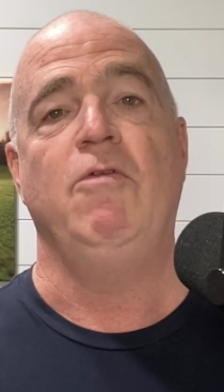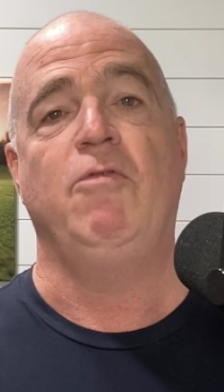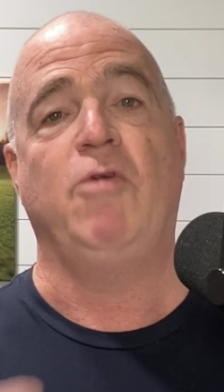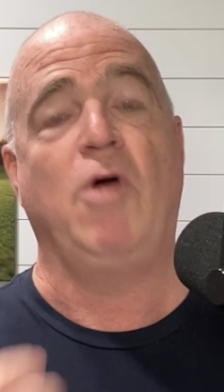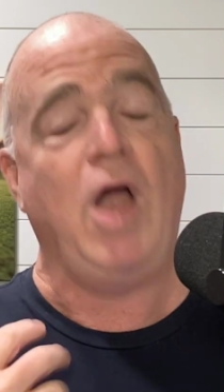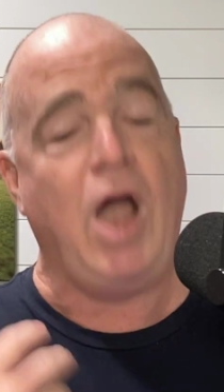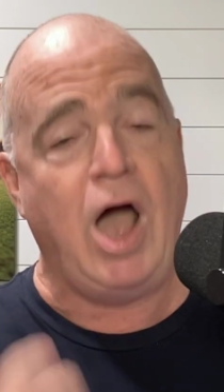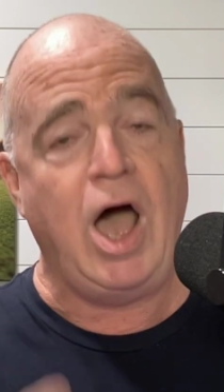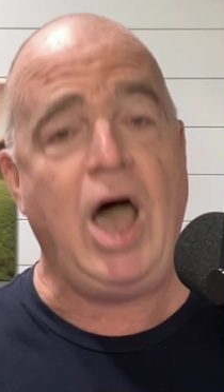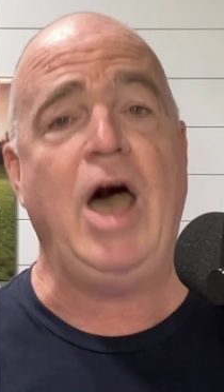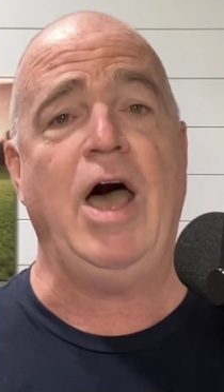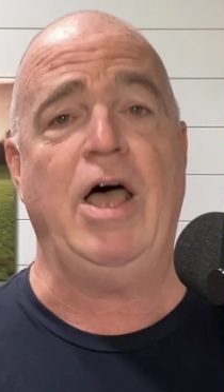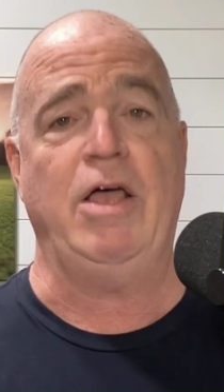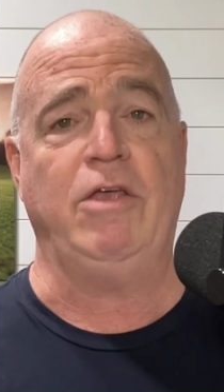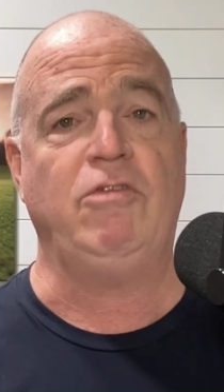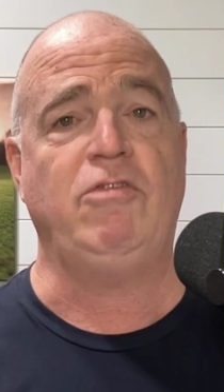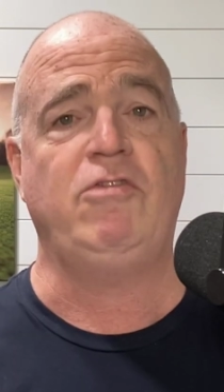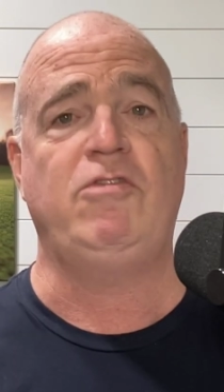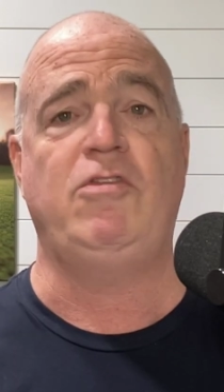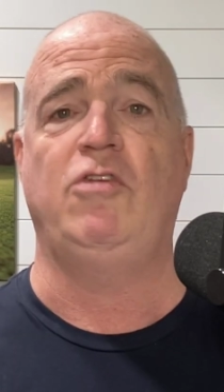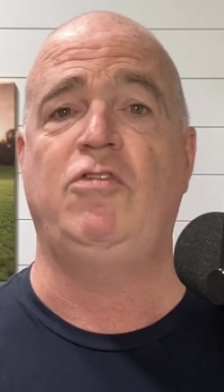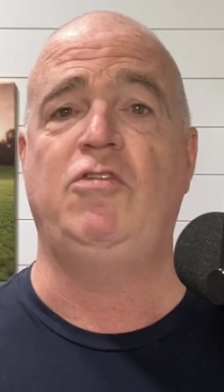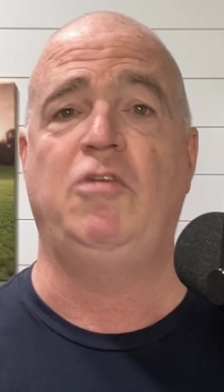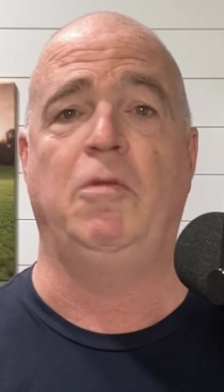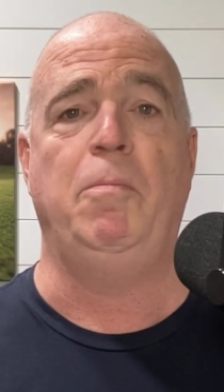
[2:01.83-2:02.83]
for us
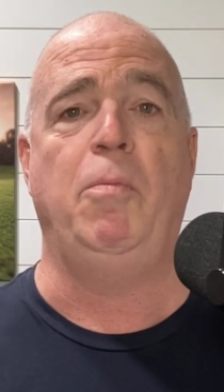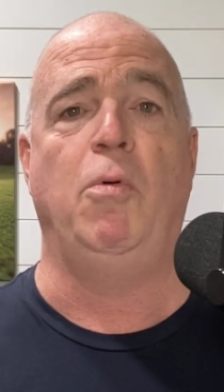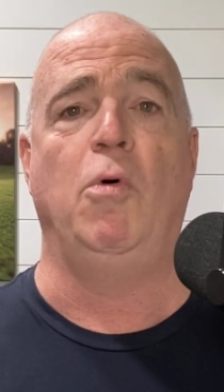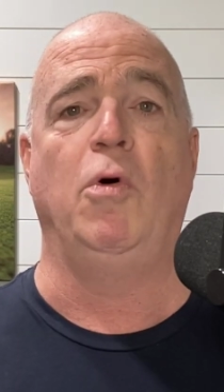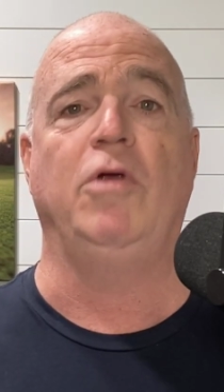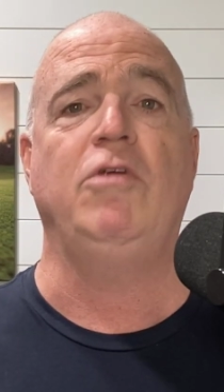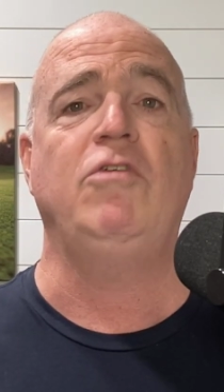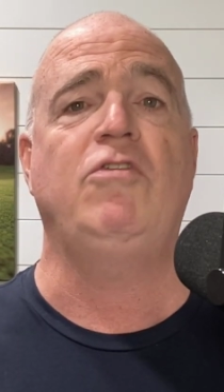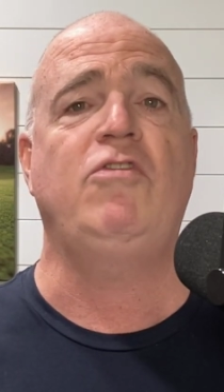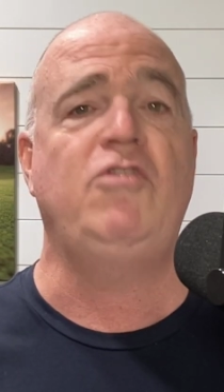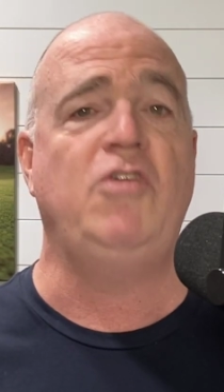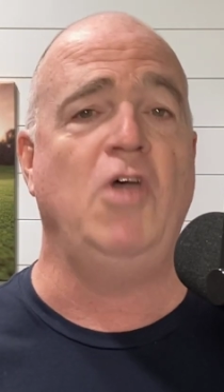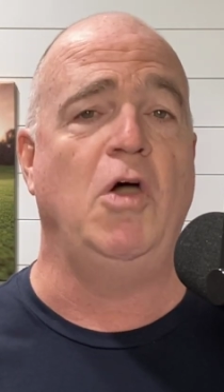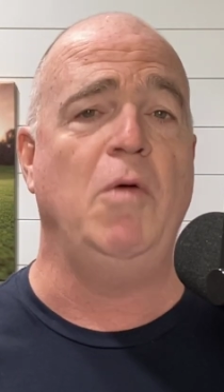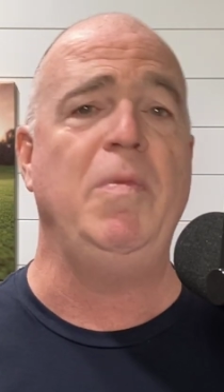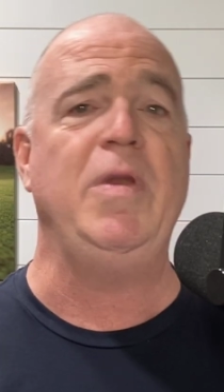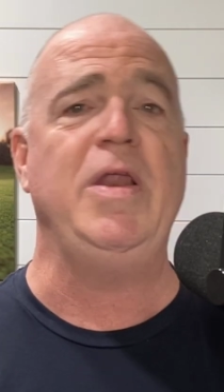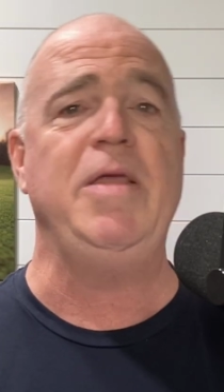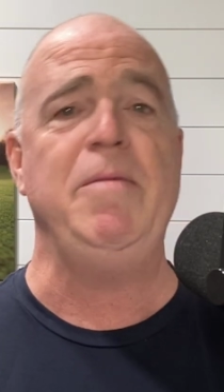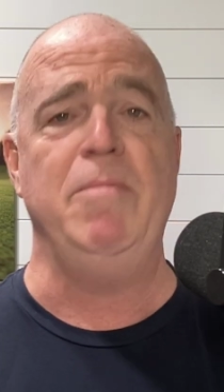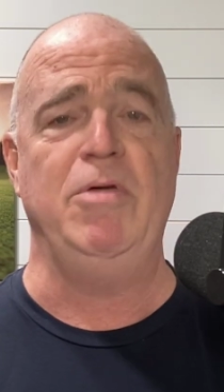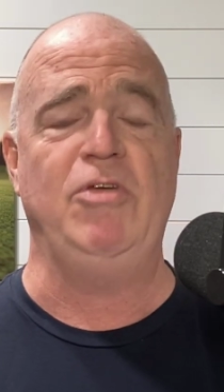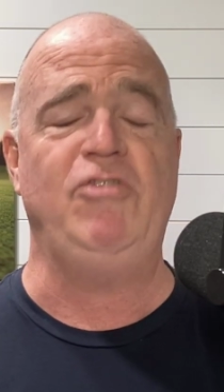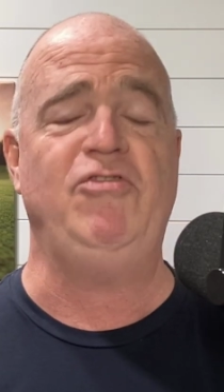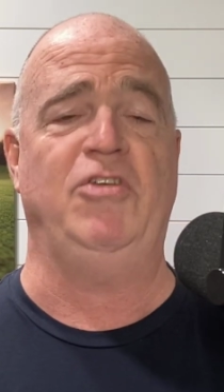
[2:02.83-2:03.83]
to support so
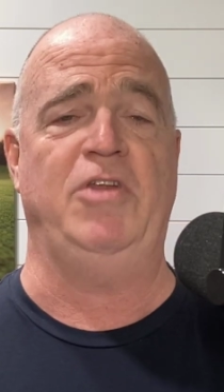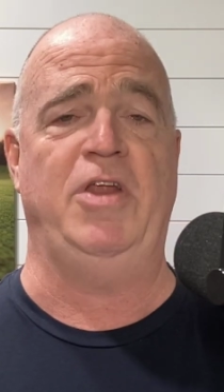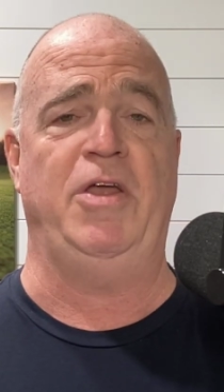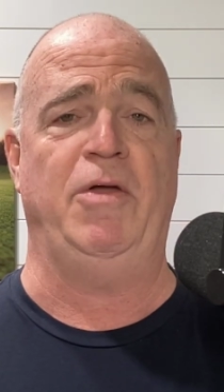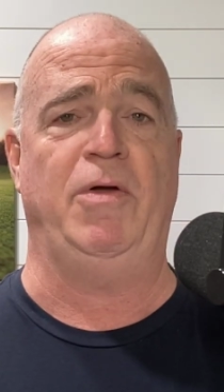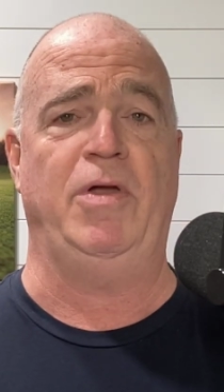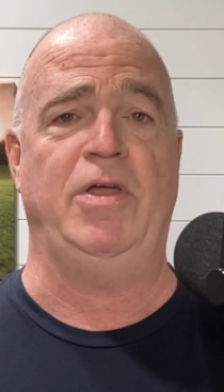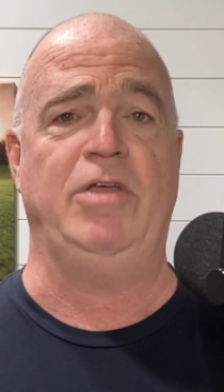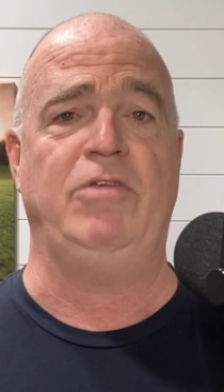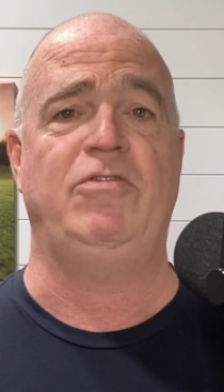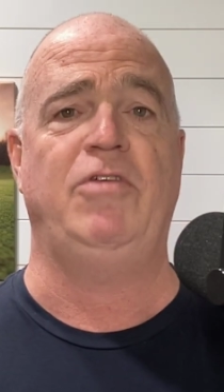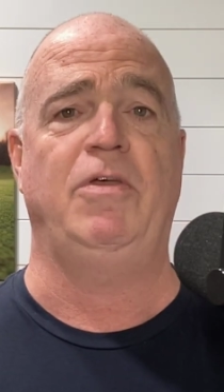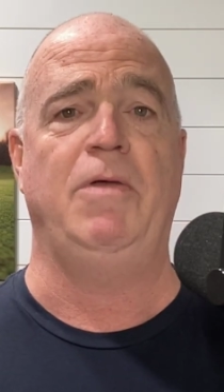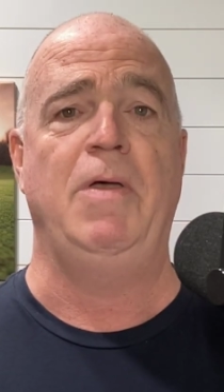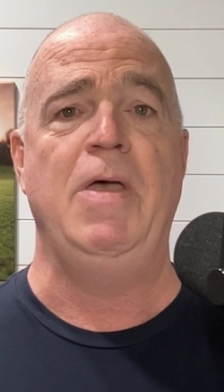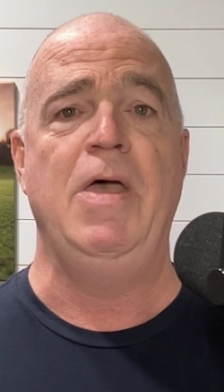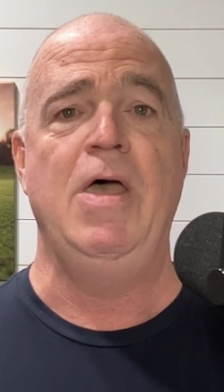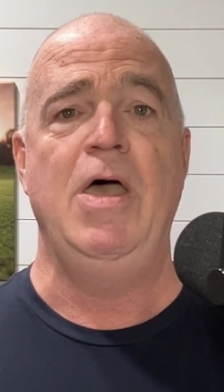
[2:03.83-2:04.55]
many missionaries